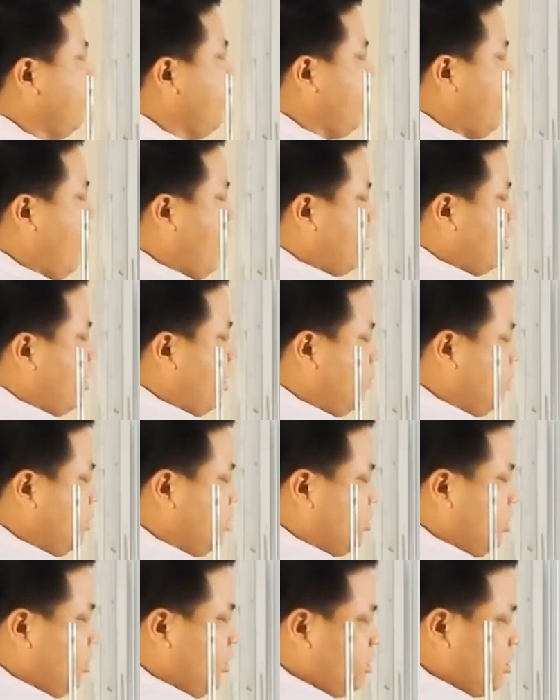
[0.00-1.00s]
ray diagram
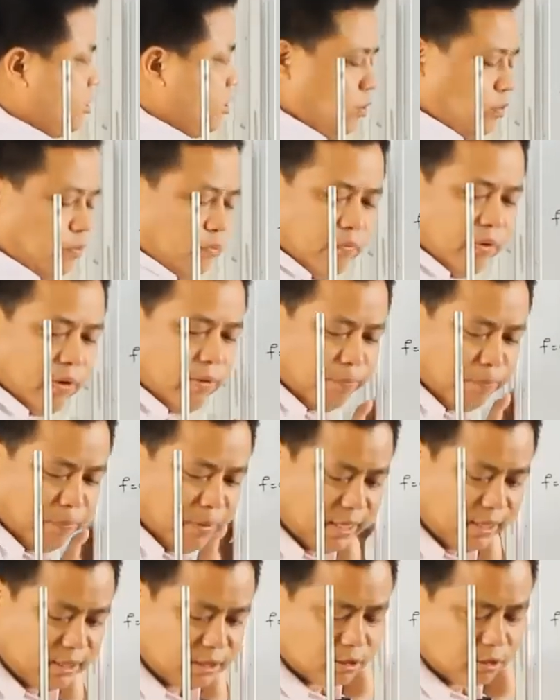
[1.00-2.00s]
is this. We will
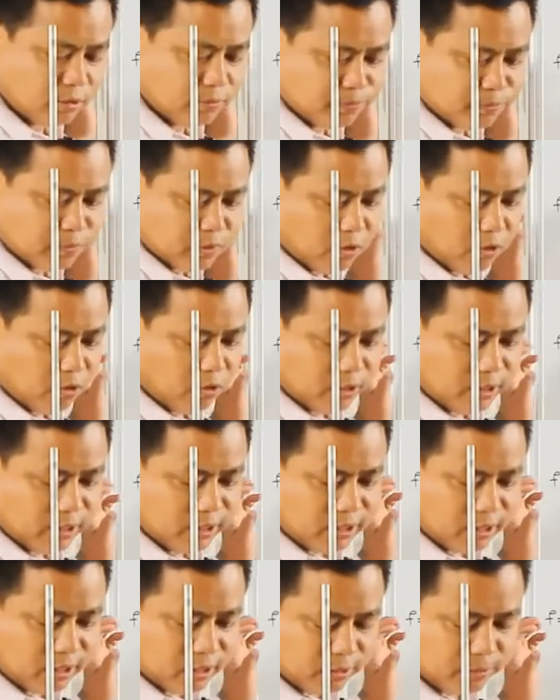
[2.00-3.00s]
place
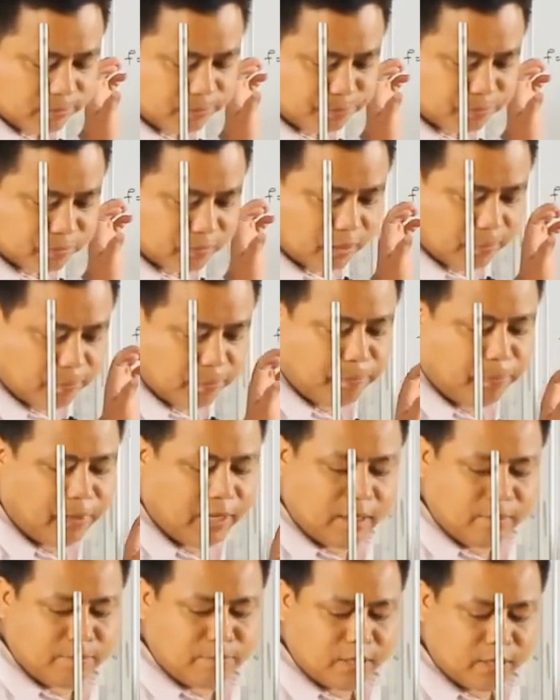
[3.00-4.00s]
only the
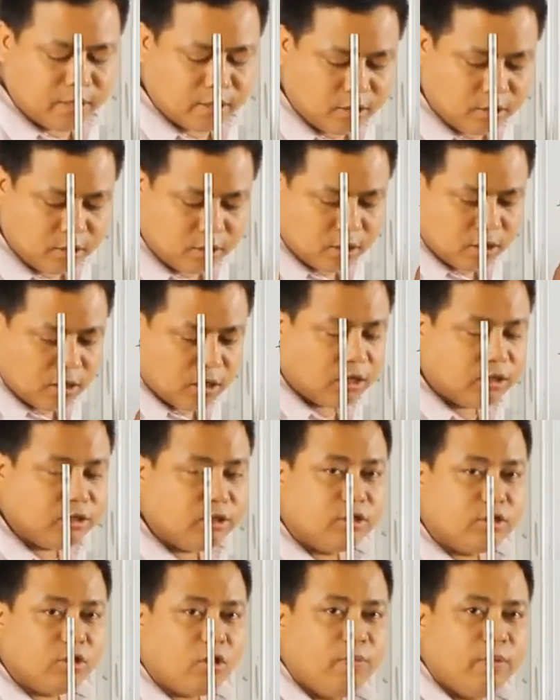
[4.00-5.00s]
plane mirror. On
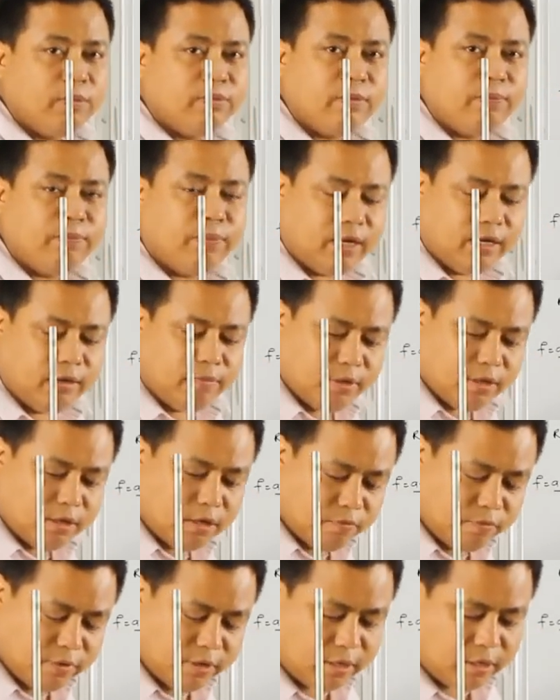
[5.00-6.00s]
the top of the plane
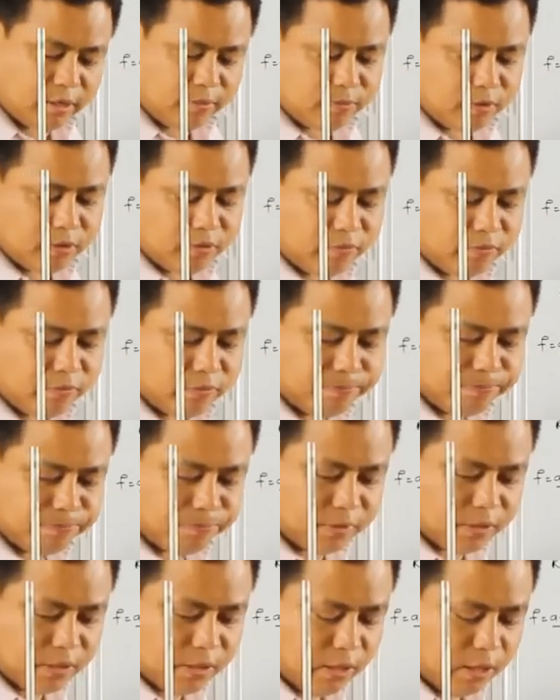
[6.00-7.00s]
mirror, we will keep the
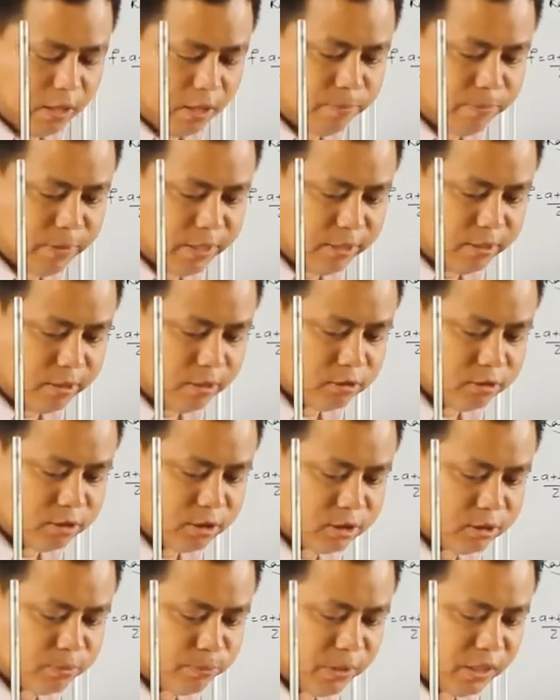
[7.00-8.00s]
image or
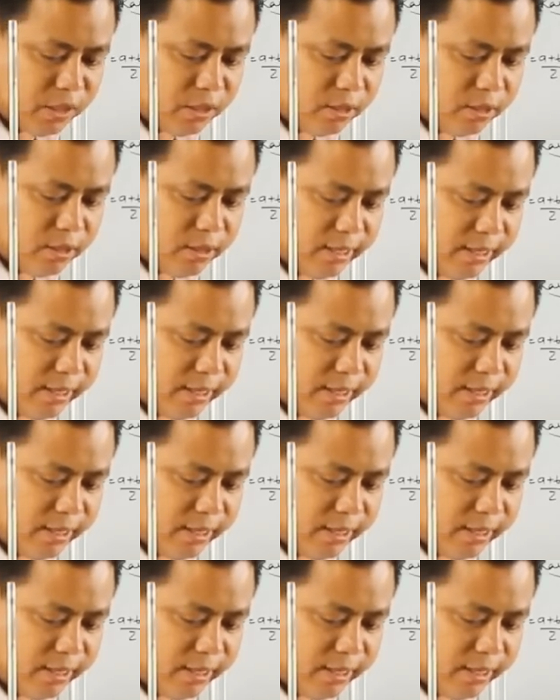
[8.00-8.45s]
this particular